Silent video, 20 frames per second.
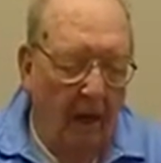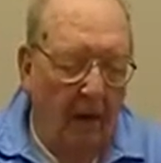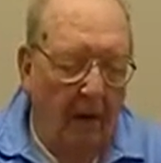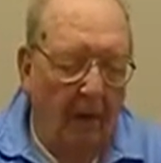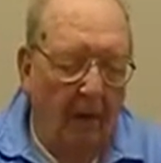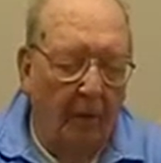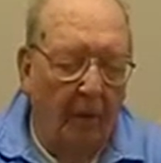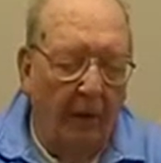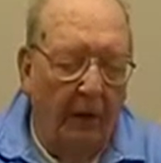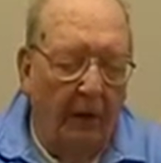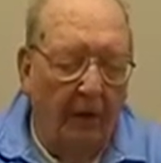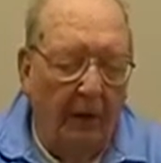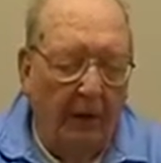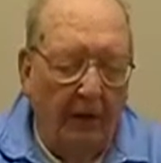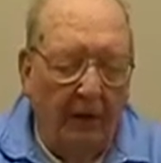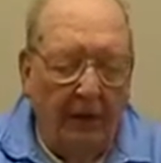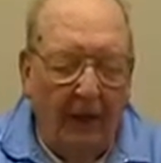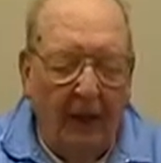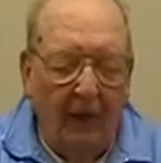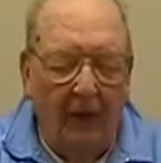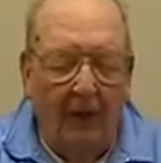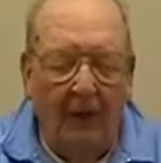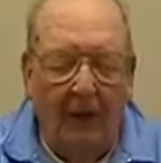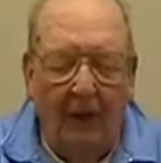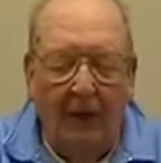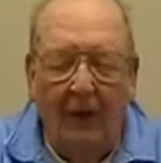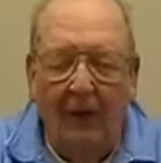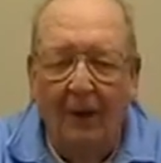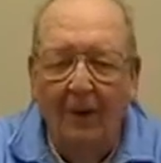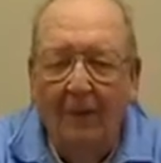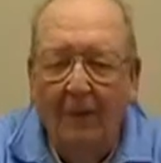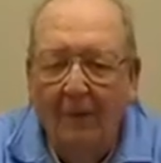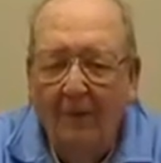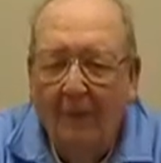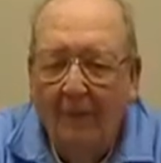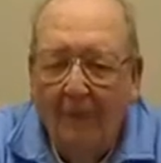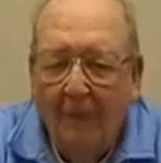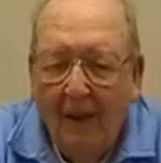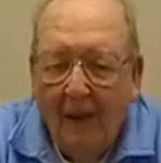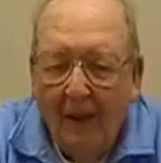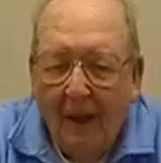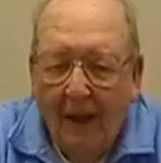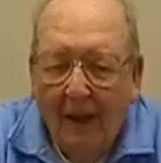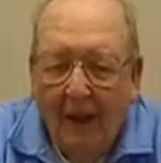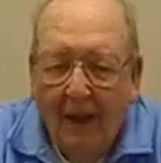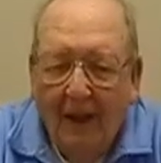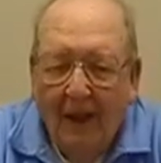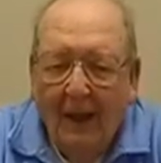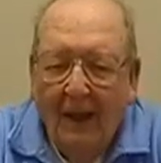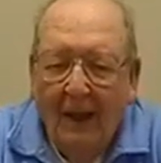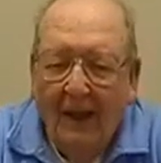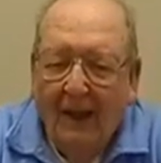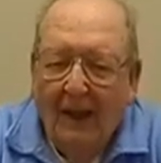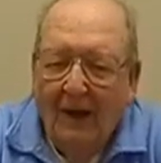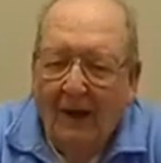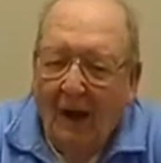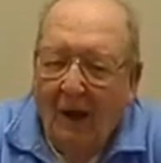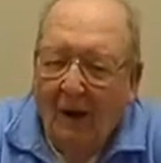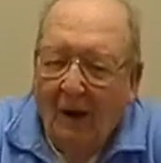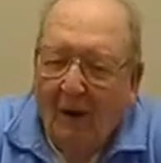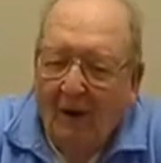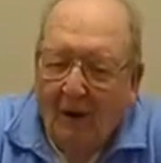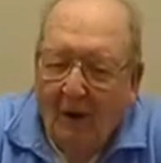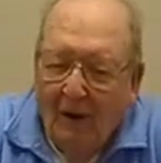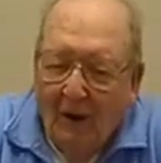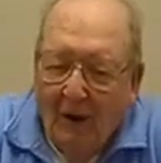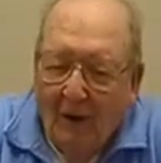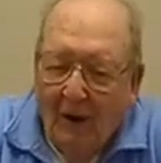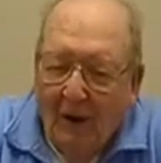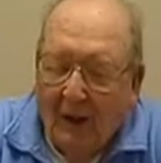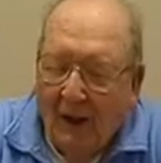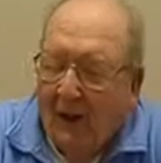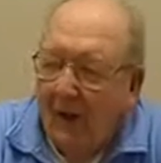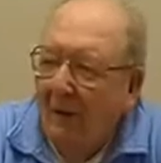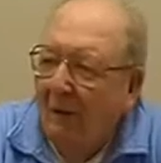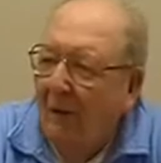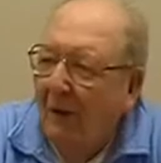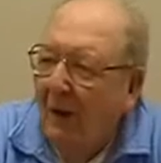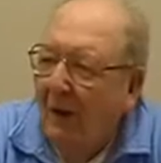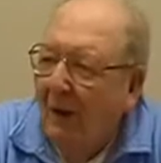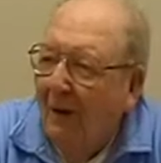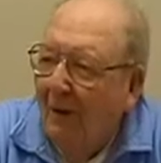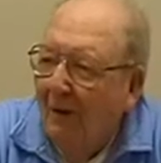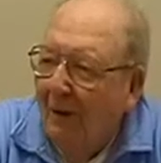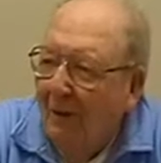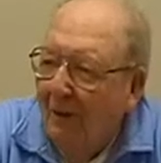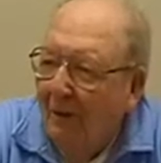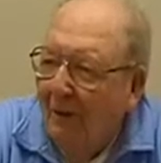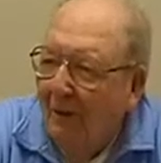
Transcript: we, we sailed down the Columbia